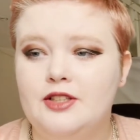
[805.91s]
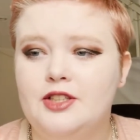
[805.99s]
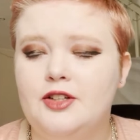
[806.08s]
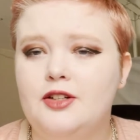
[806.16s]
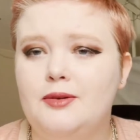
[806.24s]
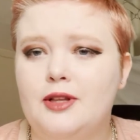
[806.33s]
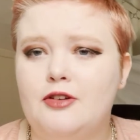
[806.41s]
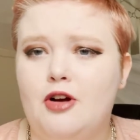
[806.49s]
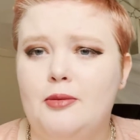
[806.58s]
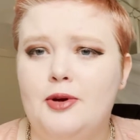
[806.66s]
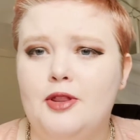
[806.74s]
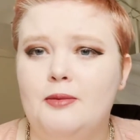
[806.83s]
I don't know whether I'll
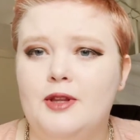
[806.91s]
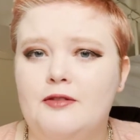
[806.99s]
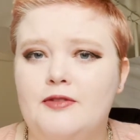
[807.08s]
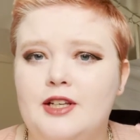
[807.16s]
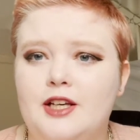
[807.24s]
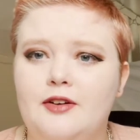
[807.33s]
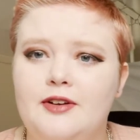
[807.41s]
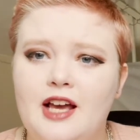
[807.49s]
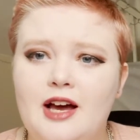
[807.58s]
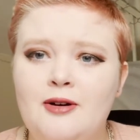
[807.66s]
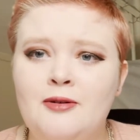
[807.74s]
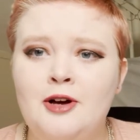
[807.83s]
put them in the video
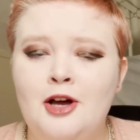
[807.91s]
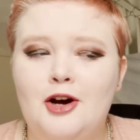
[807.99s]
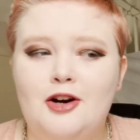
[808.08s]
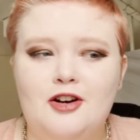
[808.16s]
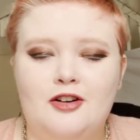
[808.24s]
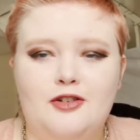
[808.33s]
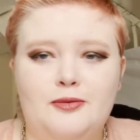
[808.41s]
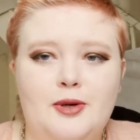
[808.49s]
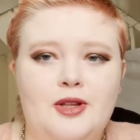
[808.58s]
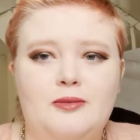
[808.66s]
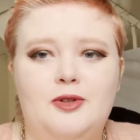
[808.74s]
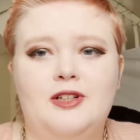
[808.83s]
now or if I'll put
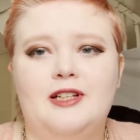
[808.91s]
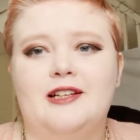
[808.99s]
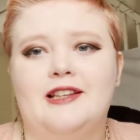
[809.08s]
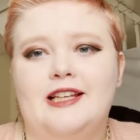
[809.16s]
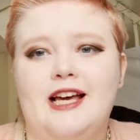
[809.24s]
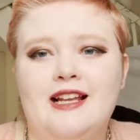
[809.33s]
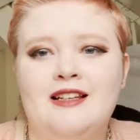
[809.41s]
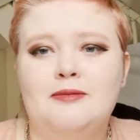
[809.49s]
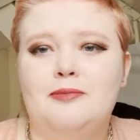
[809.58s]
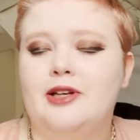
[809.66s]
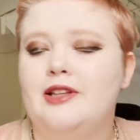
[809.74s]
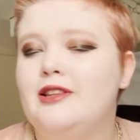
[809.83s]
them all in at the end,
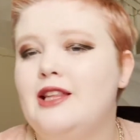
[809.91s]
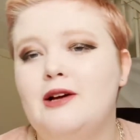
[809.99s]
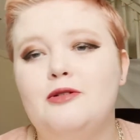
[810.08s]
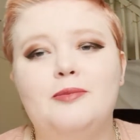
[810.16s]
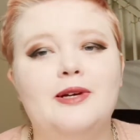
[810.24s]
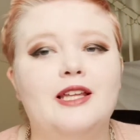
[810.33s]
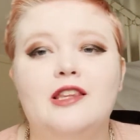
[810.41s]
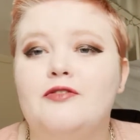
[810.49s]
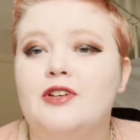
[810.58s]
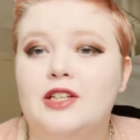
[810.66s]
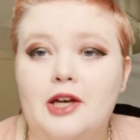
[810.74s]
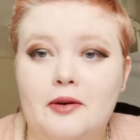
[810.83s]
but they will be in the
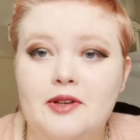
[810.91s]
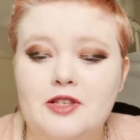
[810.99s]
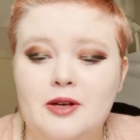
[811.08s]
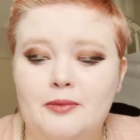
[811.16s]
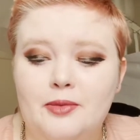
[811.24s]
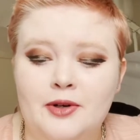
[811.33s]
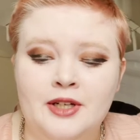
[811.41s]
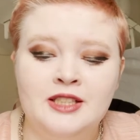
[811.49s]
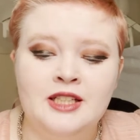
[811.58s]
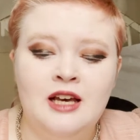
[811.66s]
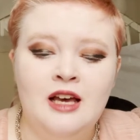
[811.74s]
video at some point.